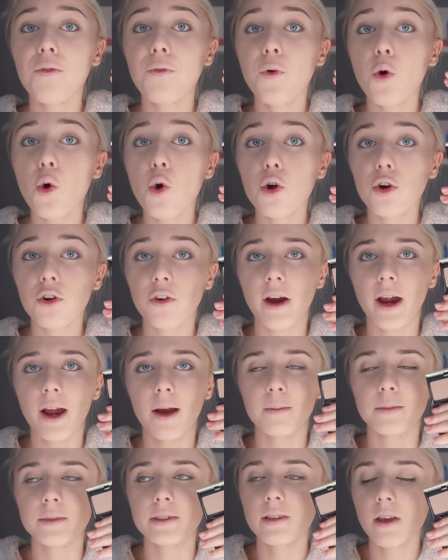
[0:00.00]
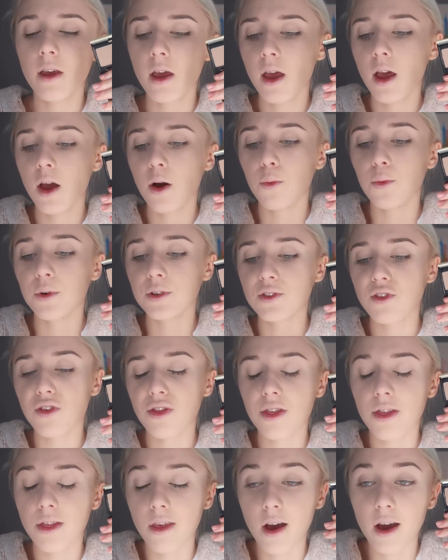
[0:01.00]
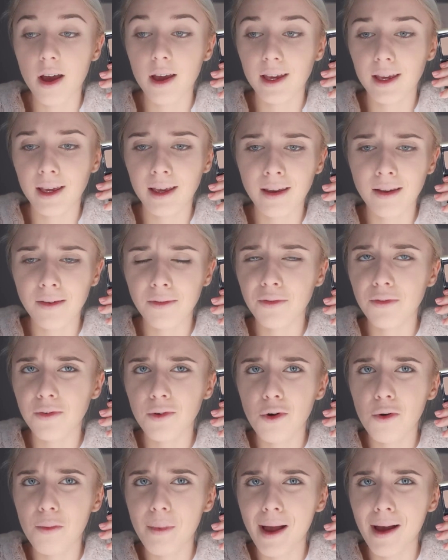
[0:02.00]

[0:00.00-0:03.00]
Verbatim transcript: four grams was 34